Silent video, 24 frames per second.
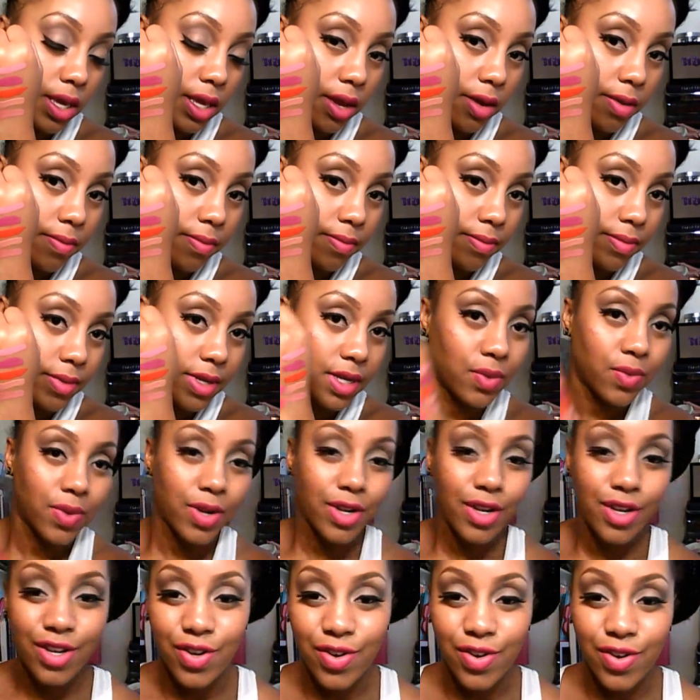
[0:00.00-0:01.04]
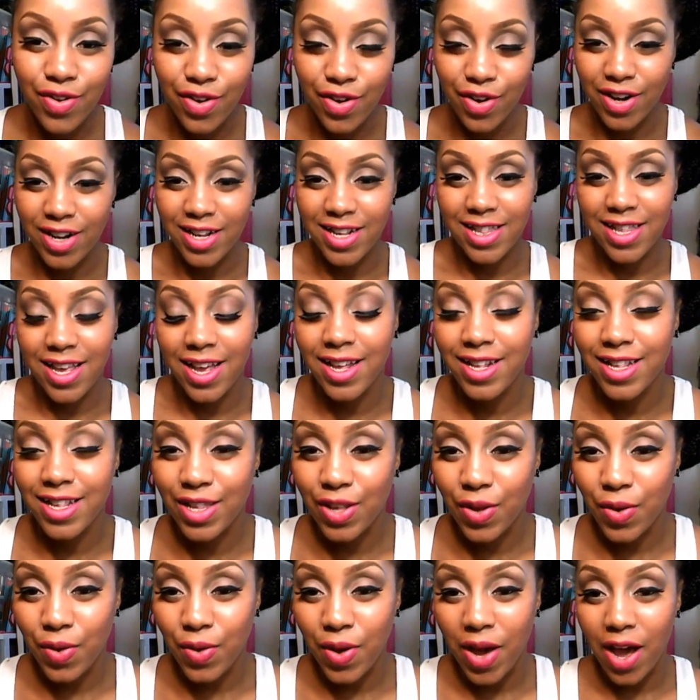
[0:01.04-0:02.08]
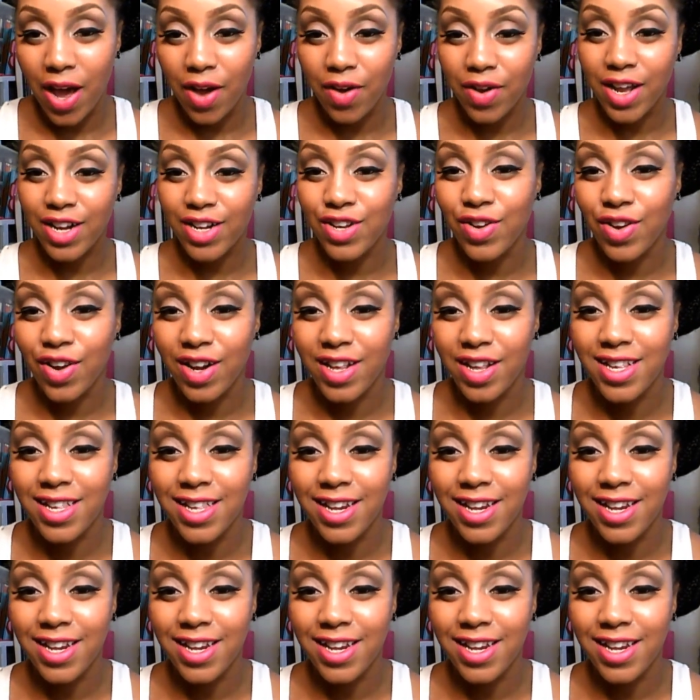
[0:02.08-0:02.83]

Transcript: yeah. Just want to show you girlies that. So, I'll catch you girls